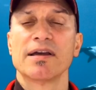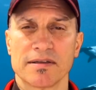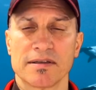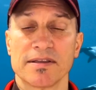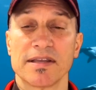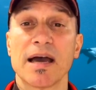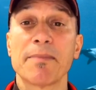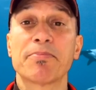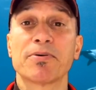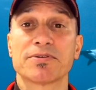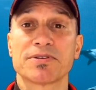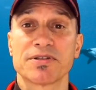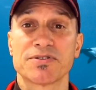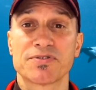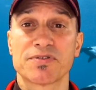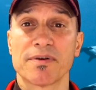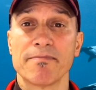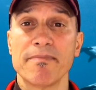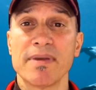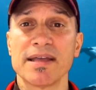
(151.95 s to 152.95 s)
That puts a
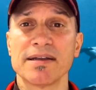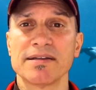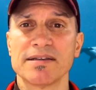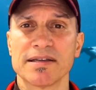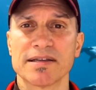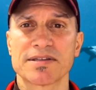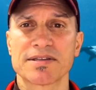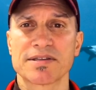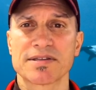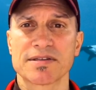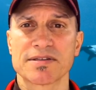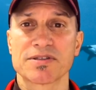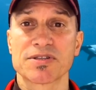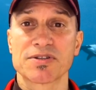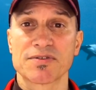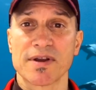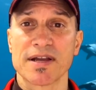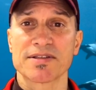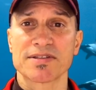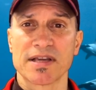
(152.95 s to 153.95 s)
tremendous
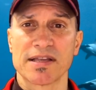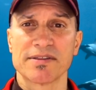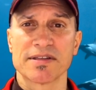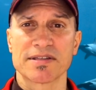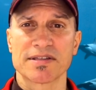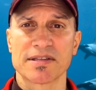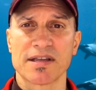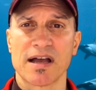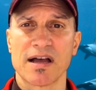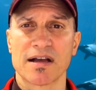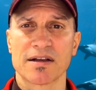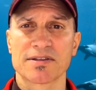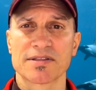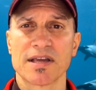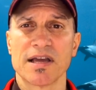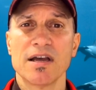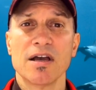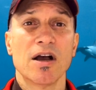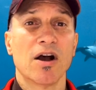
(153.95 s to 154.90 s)
stress on the stocks,